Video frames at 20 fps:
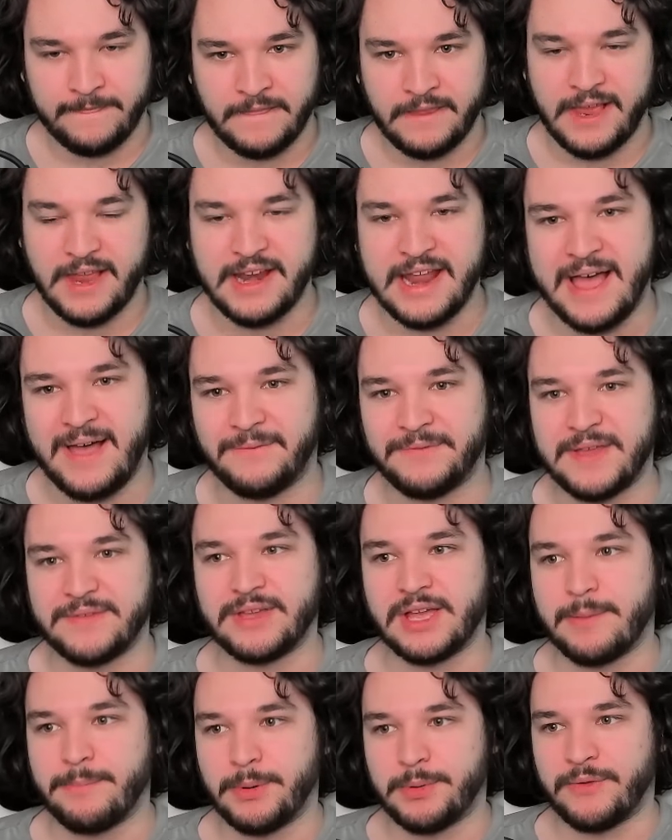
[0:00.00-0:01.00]
And now if they have
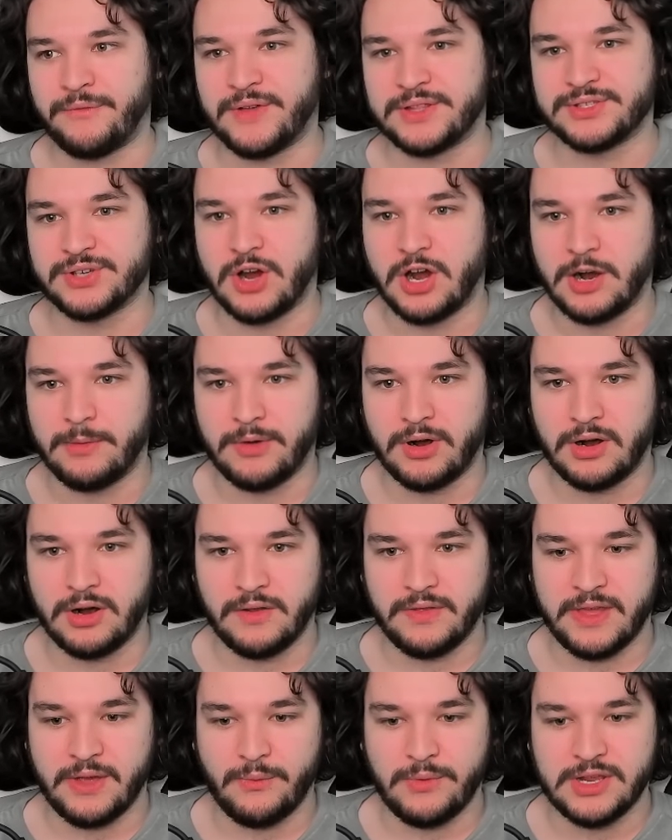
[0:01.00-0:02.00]
like a Boba Fett's
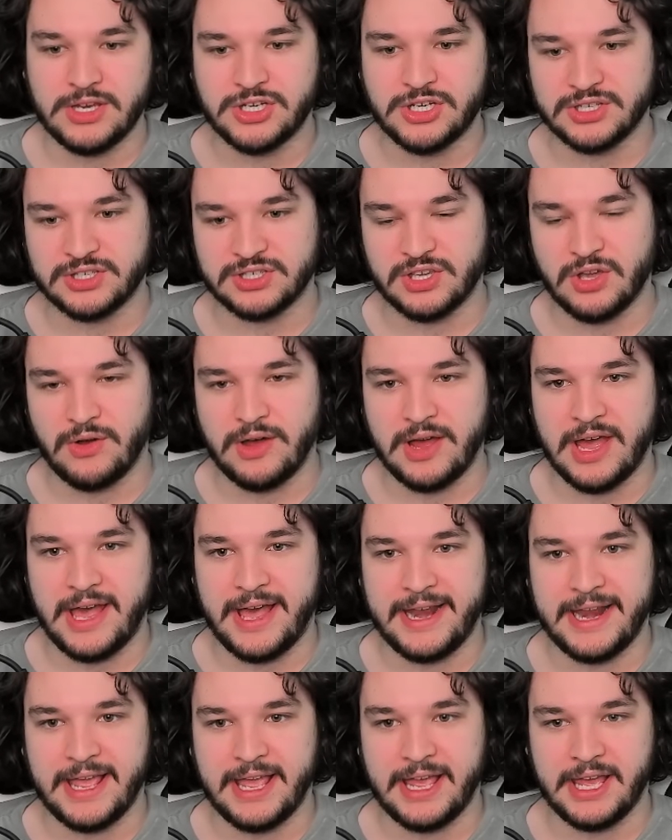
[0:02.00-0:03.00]
armor, then we just go
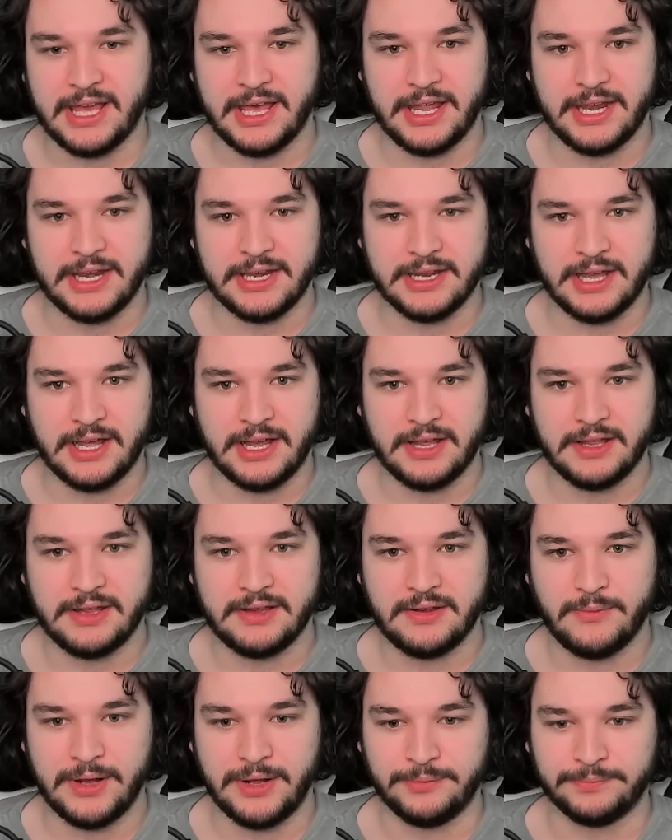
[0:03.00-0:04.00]
ahead and,
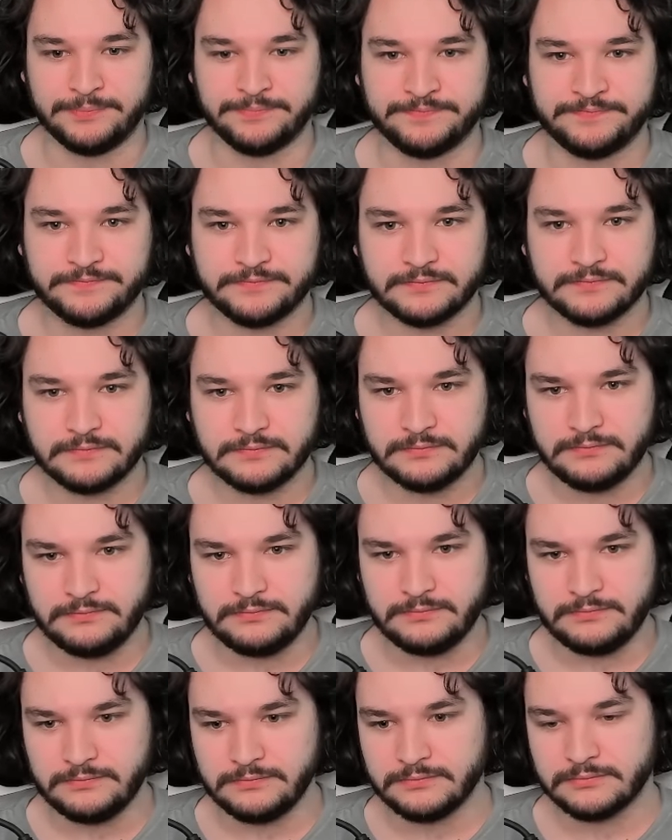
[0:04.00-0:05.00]
well,
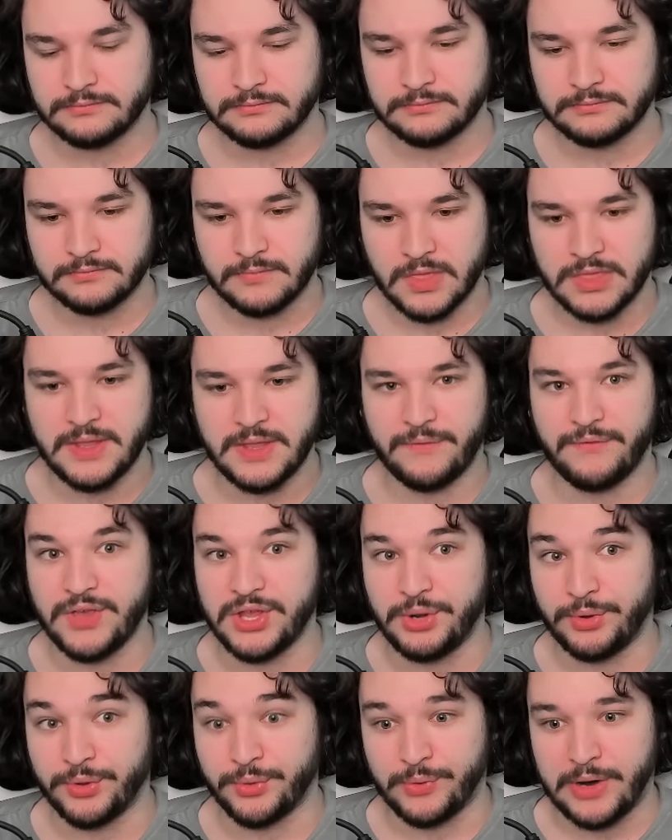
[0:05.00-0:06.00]

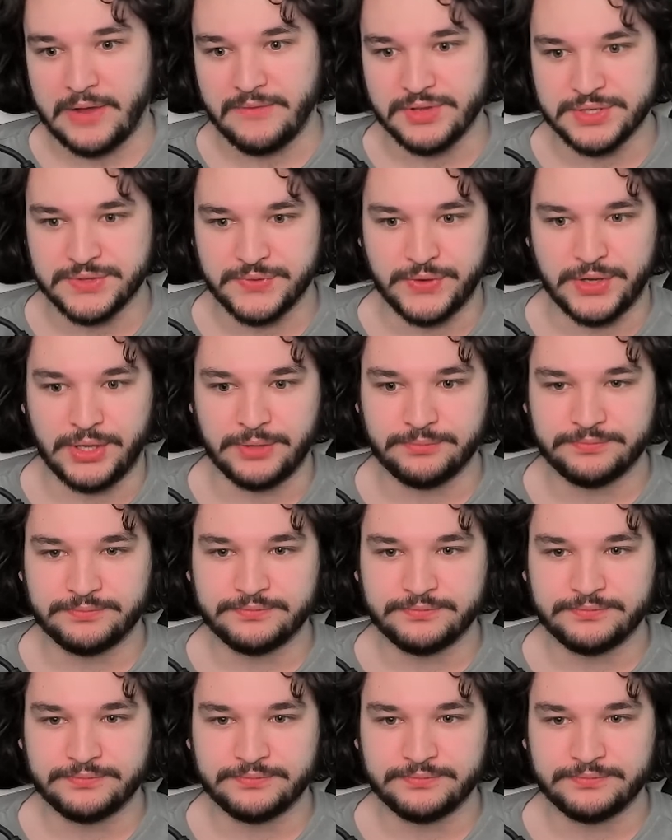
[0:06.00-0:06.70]
defeat it with Rival's Fall.